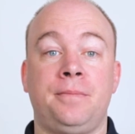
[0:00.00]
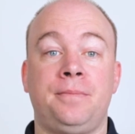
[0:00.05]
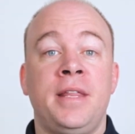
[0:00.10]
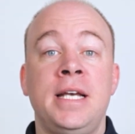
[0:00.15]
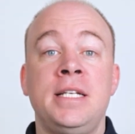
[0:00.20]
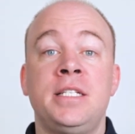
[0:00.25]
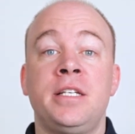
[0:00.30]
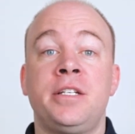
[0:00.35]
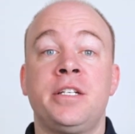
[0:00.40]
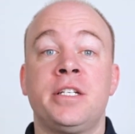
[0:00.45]

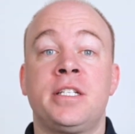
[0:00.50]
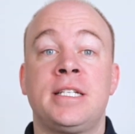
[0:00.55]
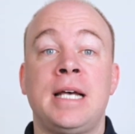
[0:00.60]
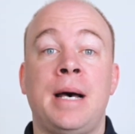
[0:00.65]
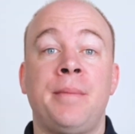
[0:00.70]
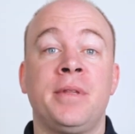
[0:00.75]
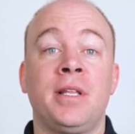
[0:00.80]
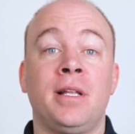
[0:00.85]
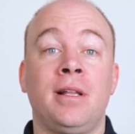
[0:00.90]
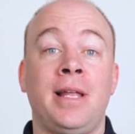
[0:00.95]
These are just
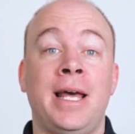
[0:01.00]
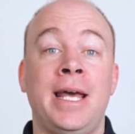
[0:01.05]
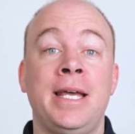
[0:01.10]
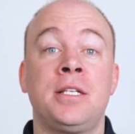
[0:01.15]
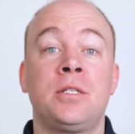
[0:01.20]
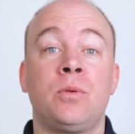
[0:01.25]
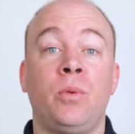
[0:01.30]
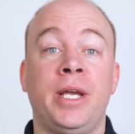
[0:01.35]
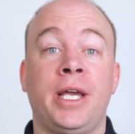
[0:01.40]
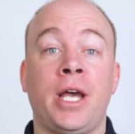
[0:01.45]
some of the
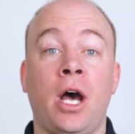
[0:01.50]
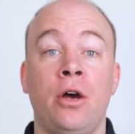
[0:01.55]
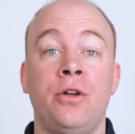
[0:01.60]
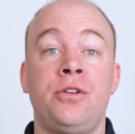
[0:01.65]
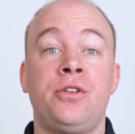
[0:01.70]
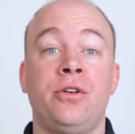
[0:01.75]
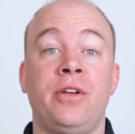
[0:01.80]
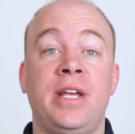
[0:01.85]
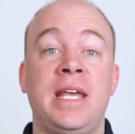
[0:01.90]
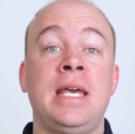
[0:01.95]
lengths we go
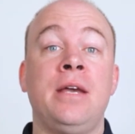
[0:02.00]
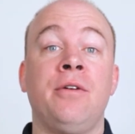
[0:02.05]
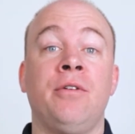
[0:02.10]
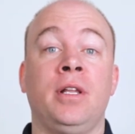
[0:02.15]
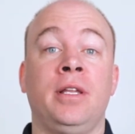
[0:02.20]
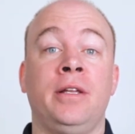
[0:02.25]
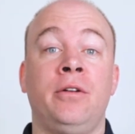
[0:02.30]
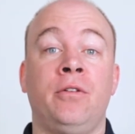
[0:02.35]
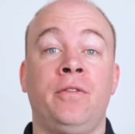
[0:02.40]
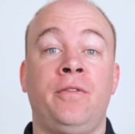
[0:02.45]
to here
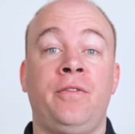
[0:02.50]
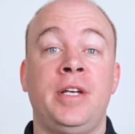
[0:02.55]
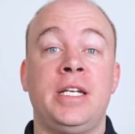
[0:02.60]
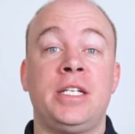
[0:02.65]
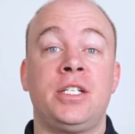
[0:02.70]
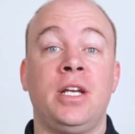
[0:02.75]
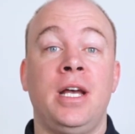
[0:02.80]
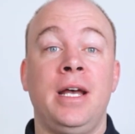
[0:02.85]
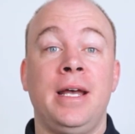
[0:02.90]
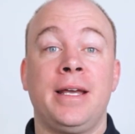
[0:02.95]
at Little
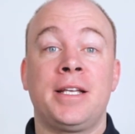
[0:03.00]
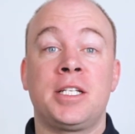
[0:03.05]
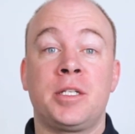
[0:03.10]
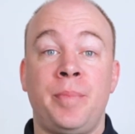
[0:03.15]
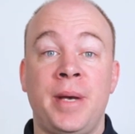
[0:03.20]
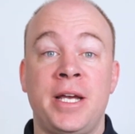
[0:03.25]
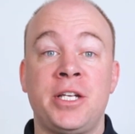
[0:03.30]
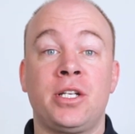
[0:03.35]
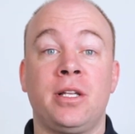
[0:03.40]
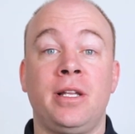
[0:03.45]
Fish,
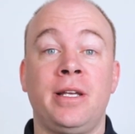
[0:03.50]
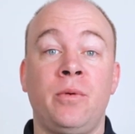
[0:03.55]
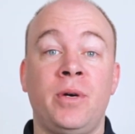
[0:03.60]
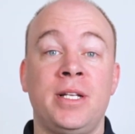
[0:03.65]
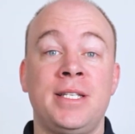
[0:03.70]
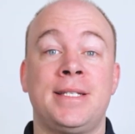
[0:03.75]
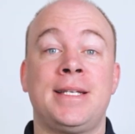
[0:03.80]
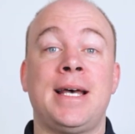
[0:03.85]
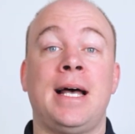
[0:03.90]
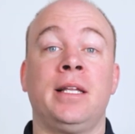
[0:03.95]
especially
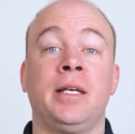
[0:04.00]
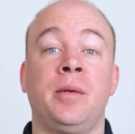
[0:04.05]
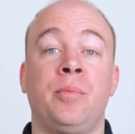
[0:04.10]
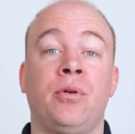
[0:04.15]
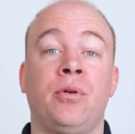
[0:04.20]
when selling